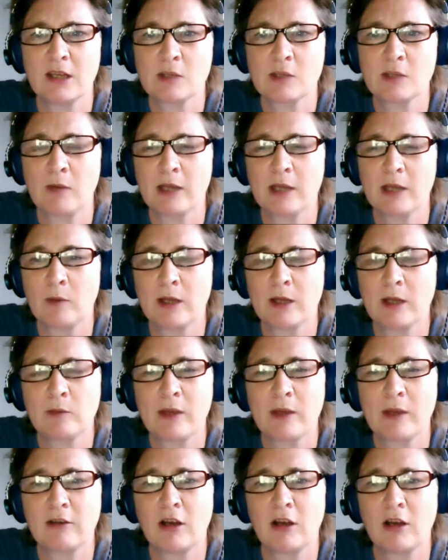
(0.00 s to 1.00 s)
as well, whether,
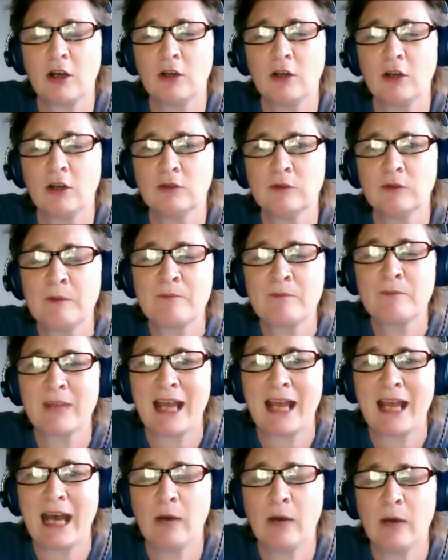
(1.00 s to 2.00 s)
whether our whole
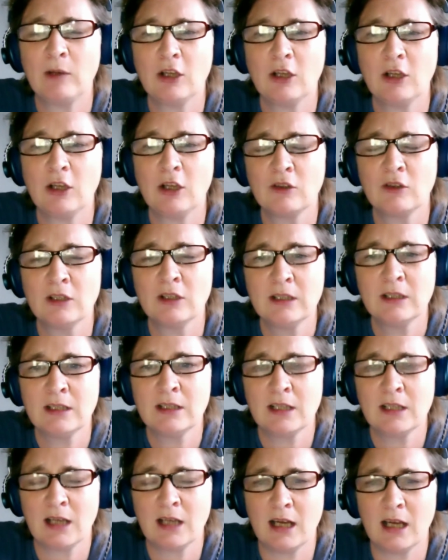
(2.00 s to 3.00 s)
hour long
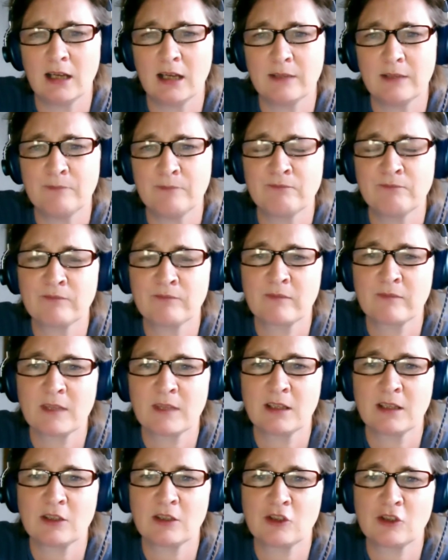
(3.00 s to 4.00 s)
um,
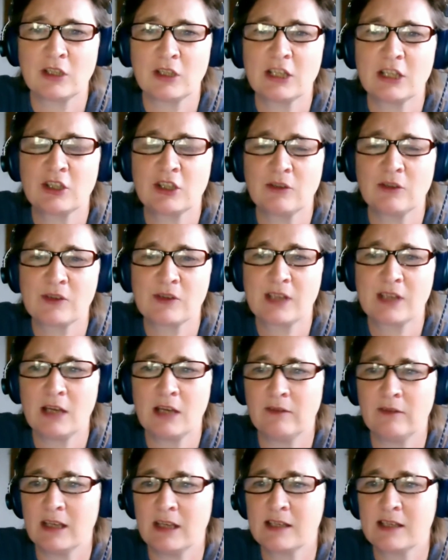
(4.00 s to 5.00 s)
traditional
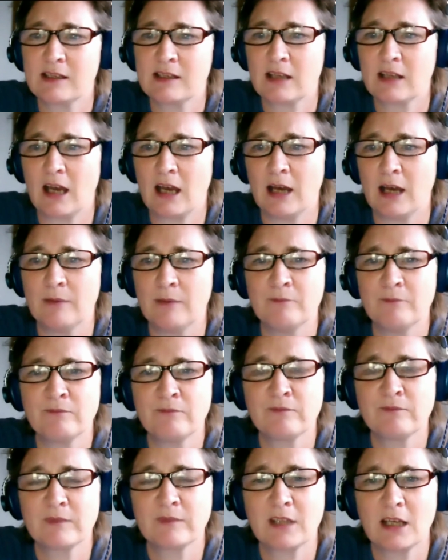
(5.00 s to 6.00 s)
service um,
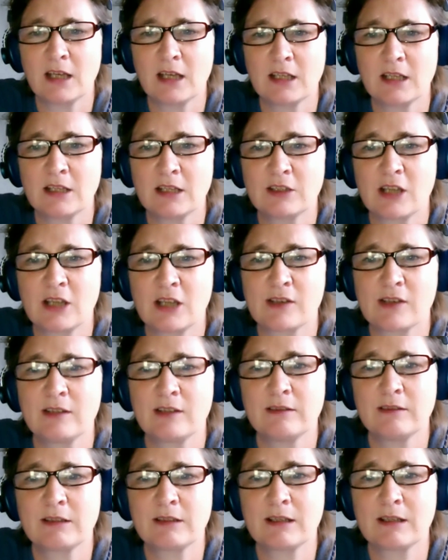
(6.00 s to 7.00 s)
it
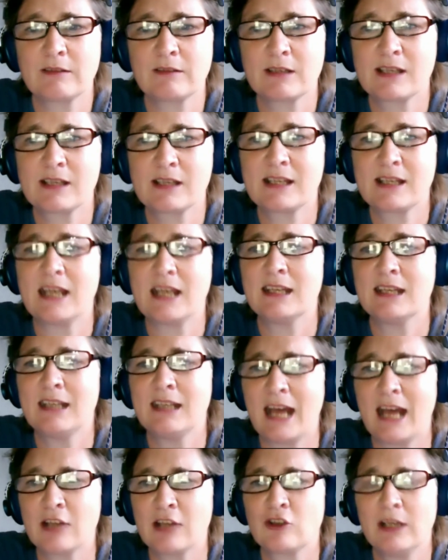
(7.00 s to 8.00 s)
doesn't sit
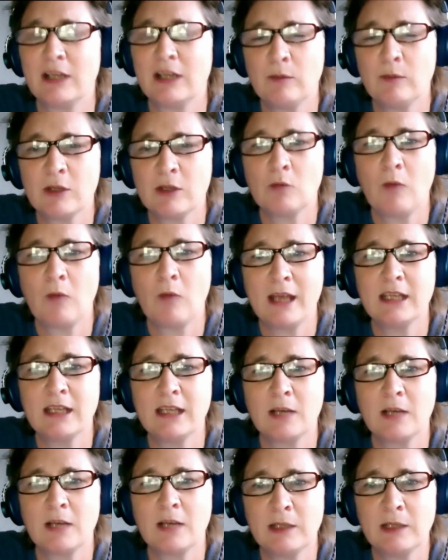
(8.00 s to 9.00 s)
naturally with the way
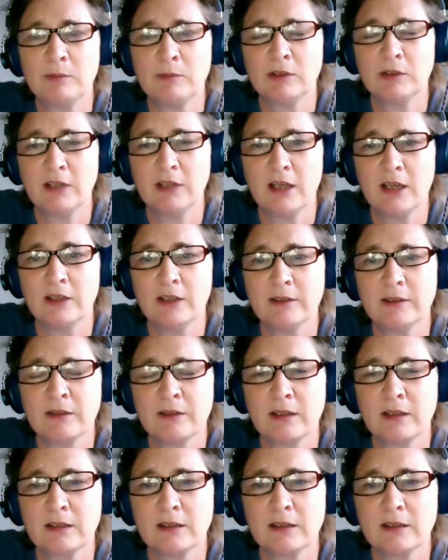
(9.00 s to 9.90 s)
young people learn.